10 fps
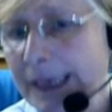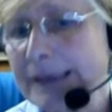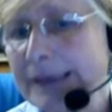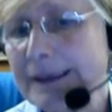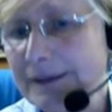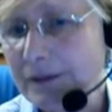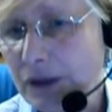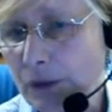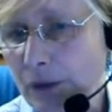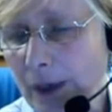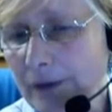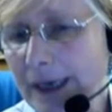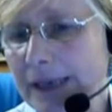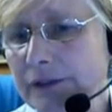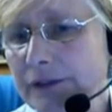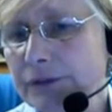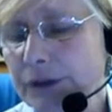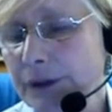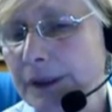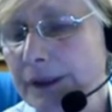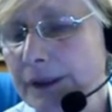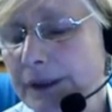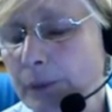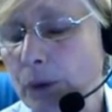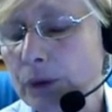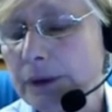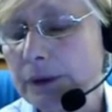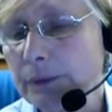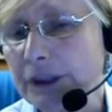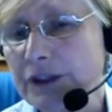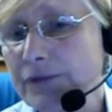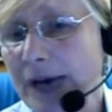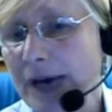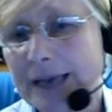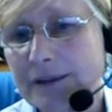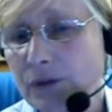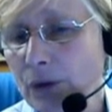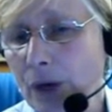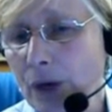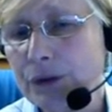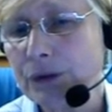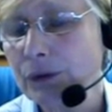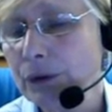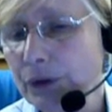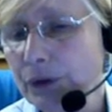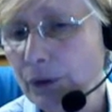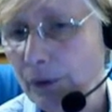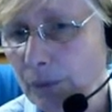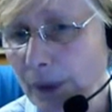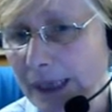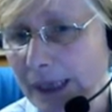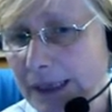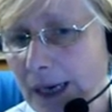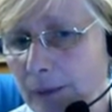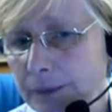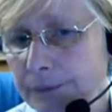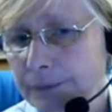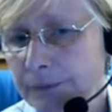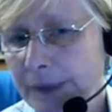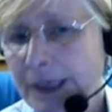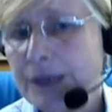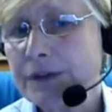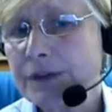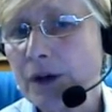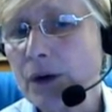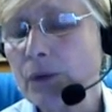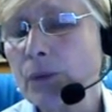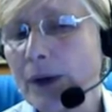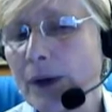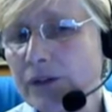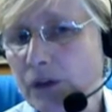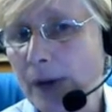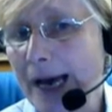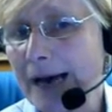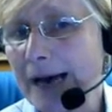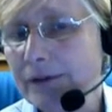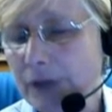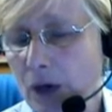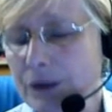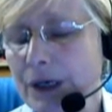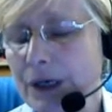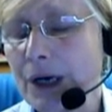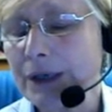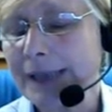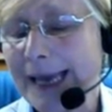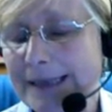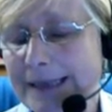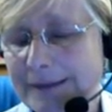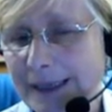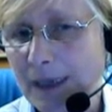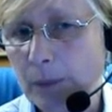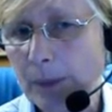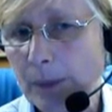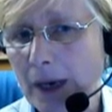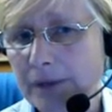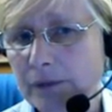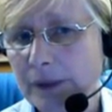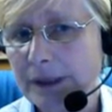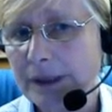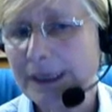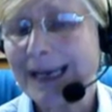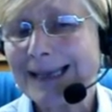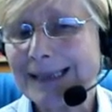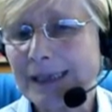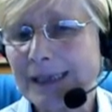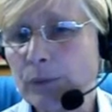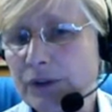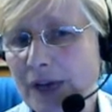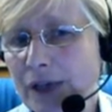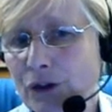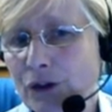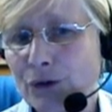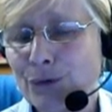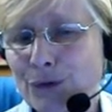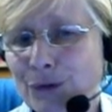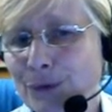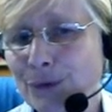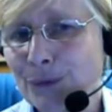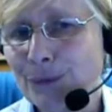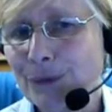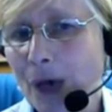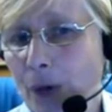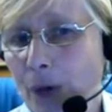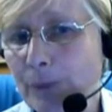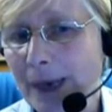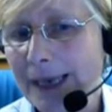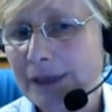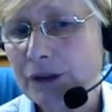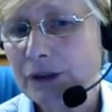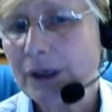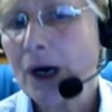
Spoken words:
This is the URL for the portal, which in fact, if you go to Google, you can bring it up. So once you have logged on and set up a password, then it will take you to the home page.